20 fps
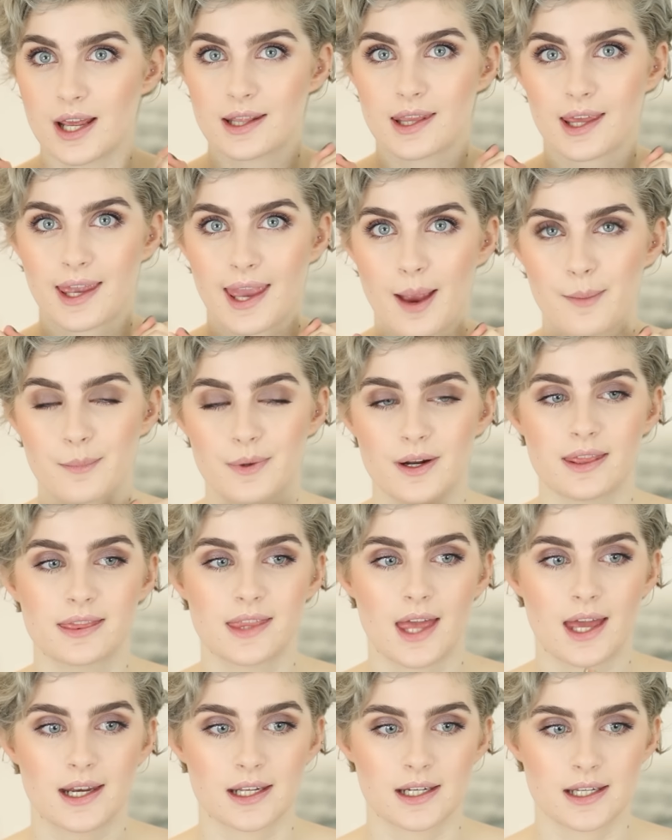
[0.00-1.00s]
in the camera
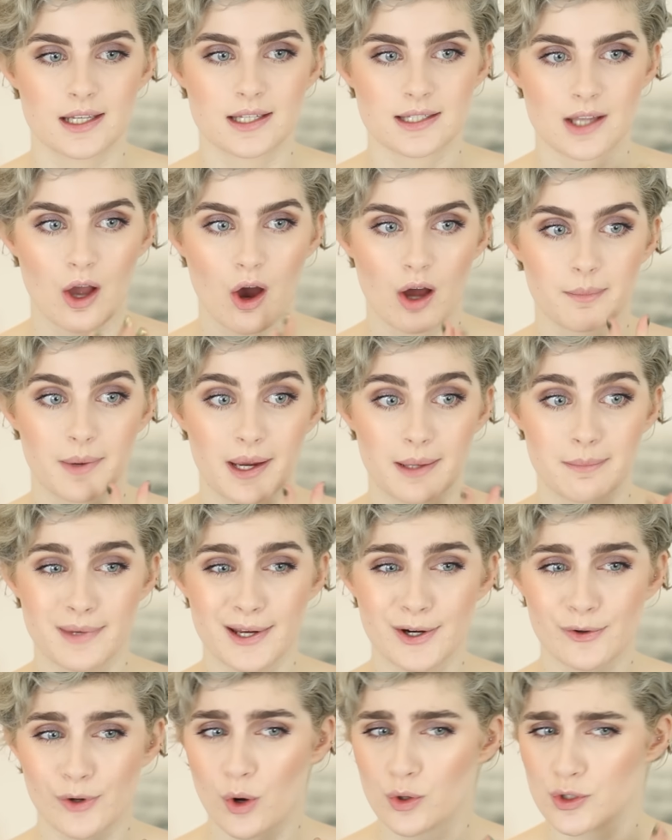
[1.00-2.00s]
than it is on my
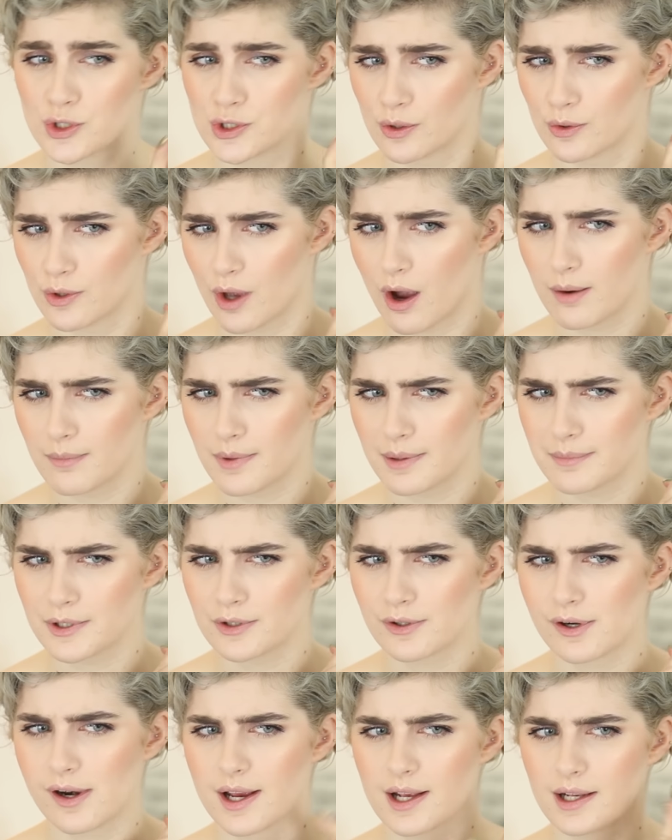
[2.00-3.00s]
mirror, so on my
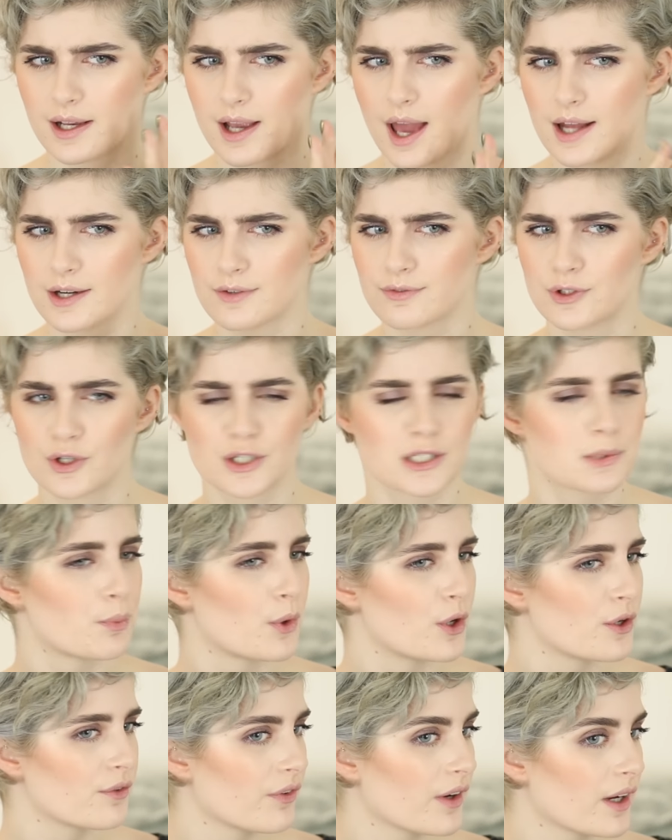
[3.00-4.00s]
mirror it kind of looks
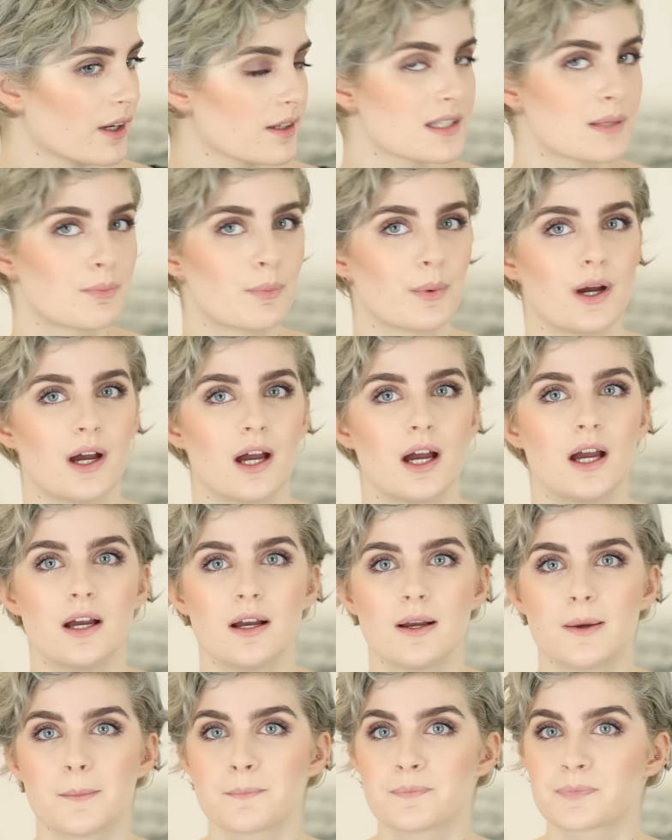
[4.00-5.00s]
perfect, but
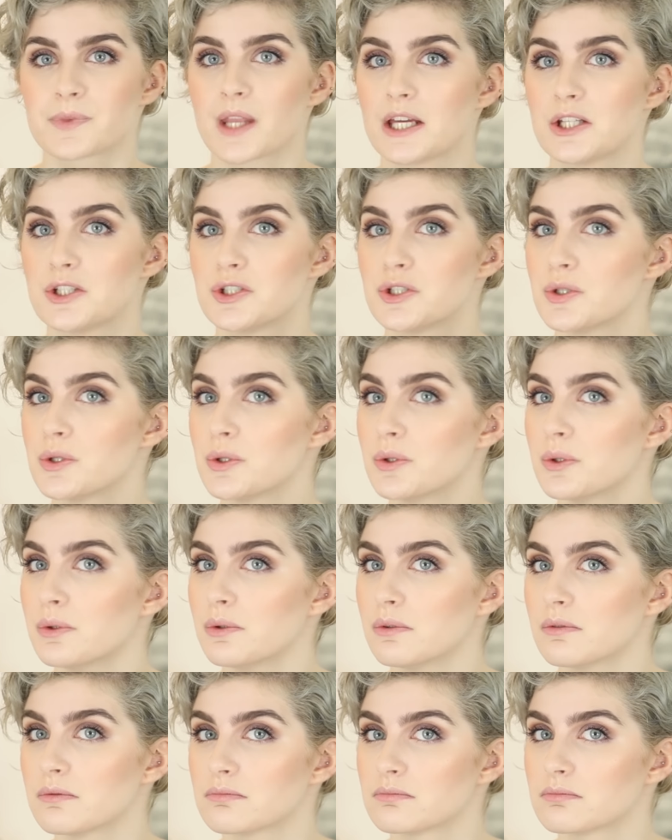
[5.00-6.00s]

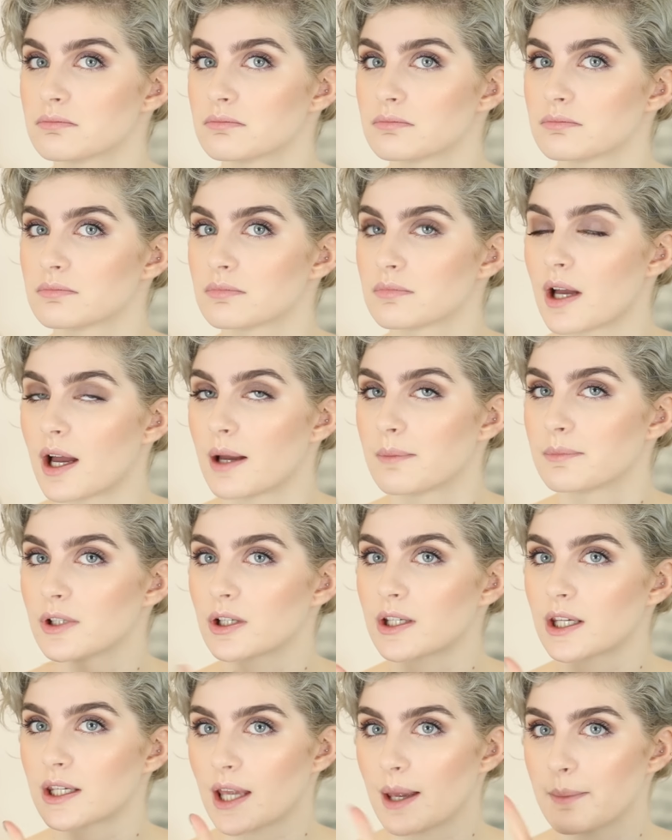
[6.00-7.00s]
I'm
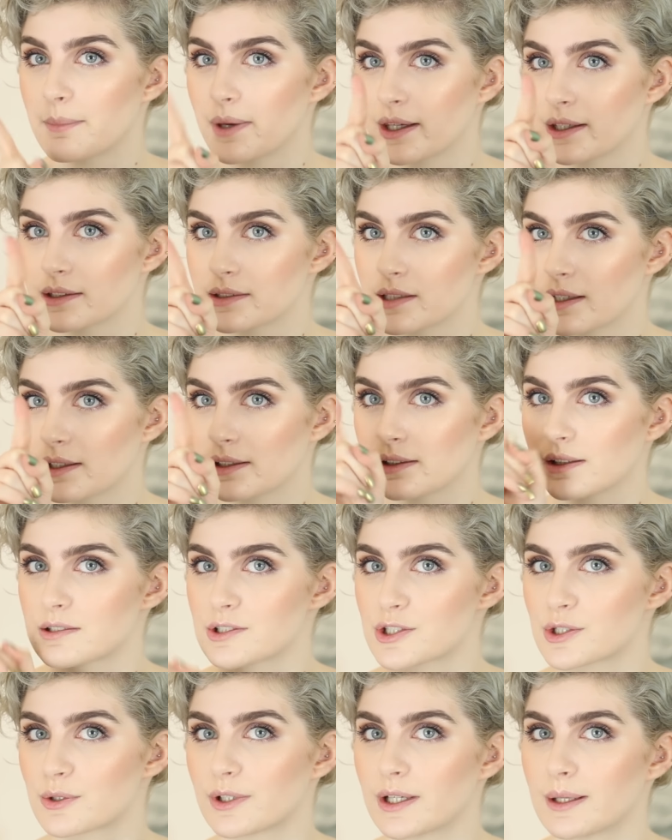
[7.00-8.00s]
looking at my tiny
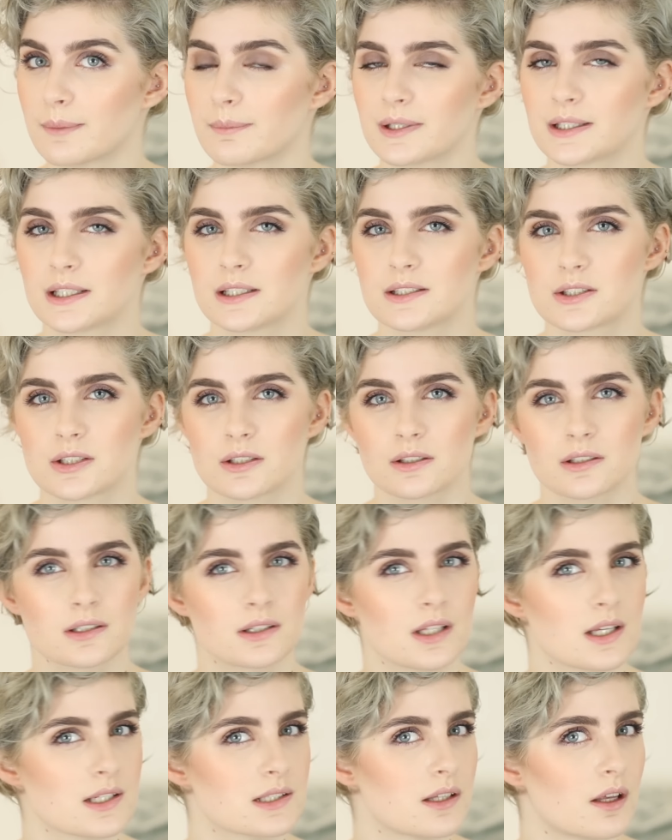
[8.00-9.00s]
little screen and it
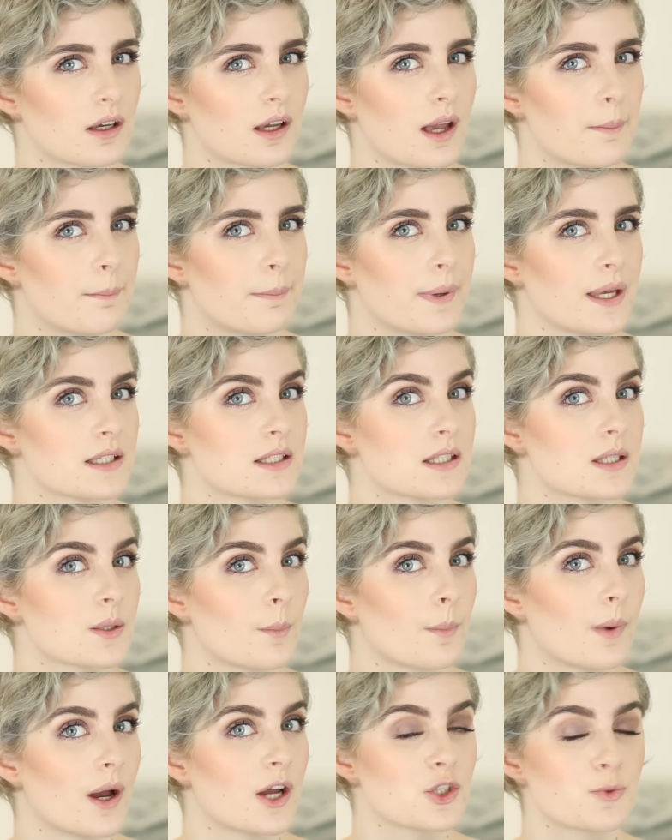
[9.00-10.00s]
does look a bit too
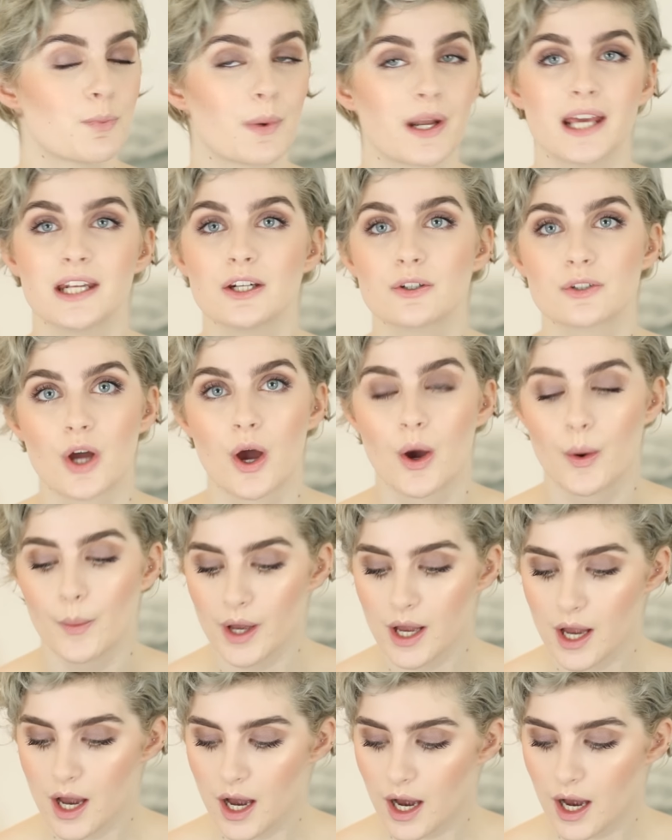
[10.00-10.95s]
much, but I don't know.